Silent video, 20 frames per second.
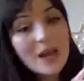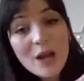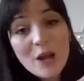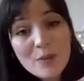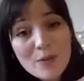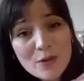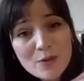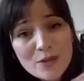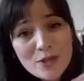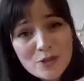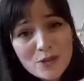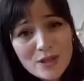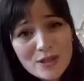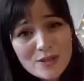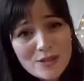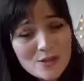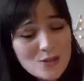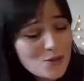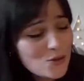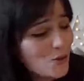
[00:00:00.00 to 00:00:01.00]
hope you enjoyed the
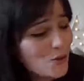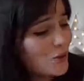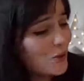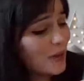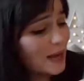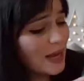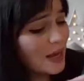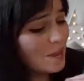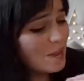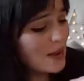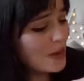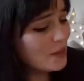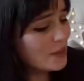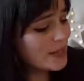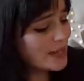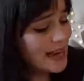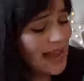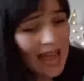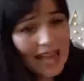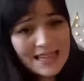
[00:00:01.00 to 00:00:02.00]
story about
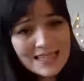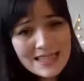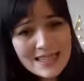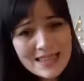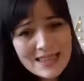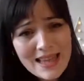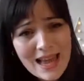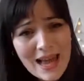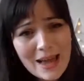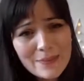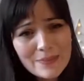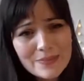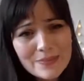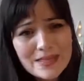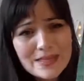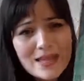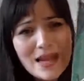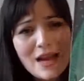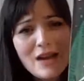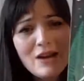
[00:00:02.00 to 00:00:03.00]
Ned the
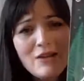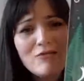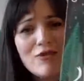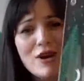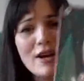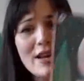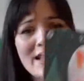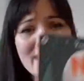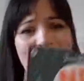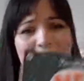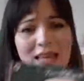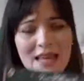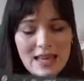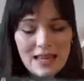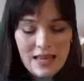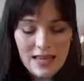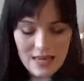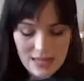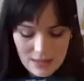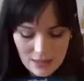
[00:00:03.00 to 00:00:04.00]
hamster running
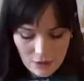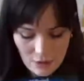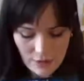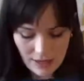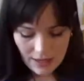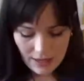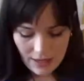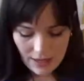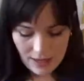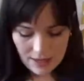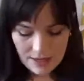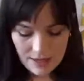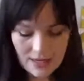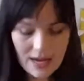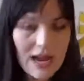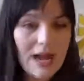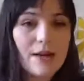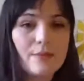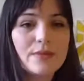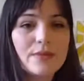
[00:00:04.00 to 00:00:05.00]
in the Great Garden
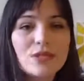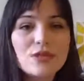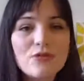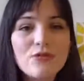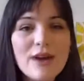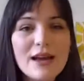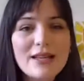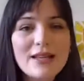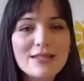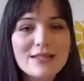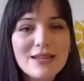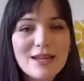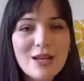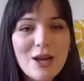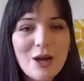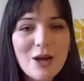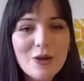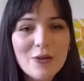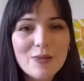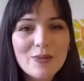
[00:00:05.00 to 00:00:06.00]
Hamster Race, and I
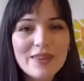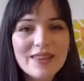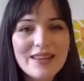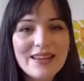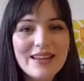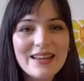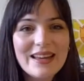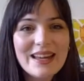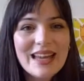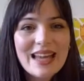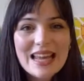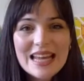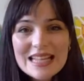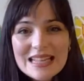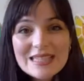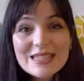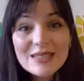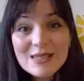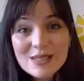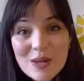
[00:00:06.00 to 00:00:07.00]
hope that
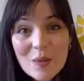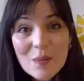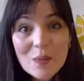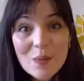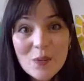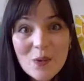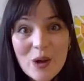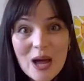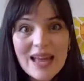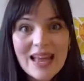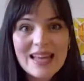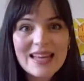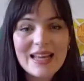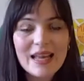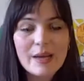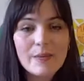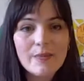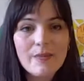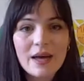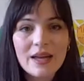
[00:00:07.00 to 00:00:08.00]
in some way
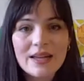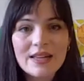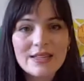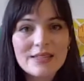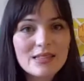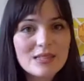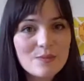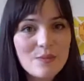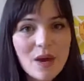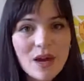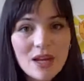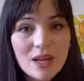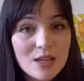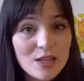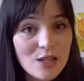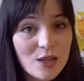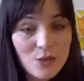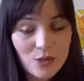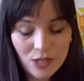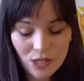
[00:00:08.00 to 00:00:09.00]
it might inspire
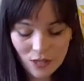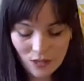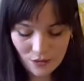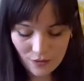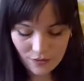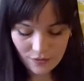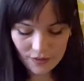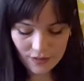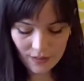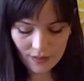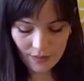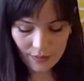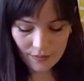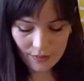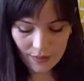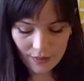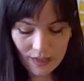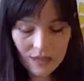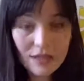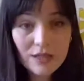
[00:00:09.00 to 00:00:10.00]
you to look for some
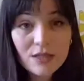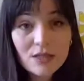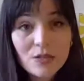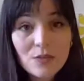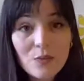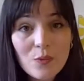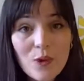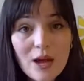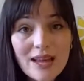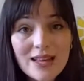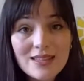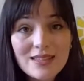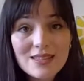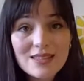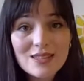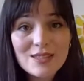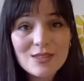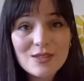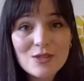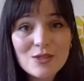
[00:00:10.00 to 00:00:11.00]
ways
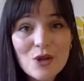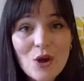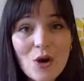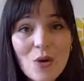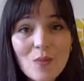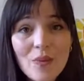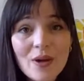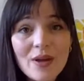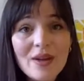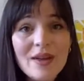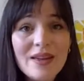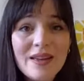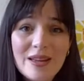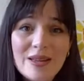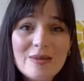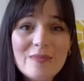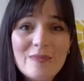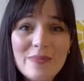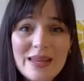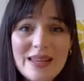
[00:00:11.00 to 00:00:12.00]
to stop
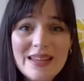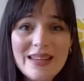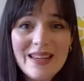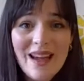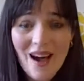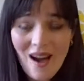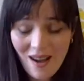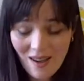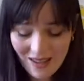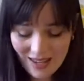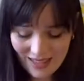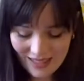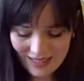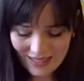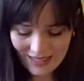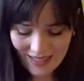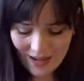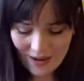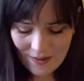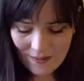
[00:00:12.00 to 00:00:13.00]
and be
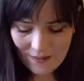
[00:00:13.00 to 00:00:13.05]
kind.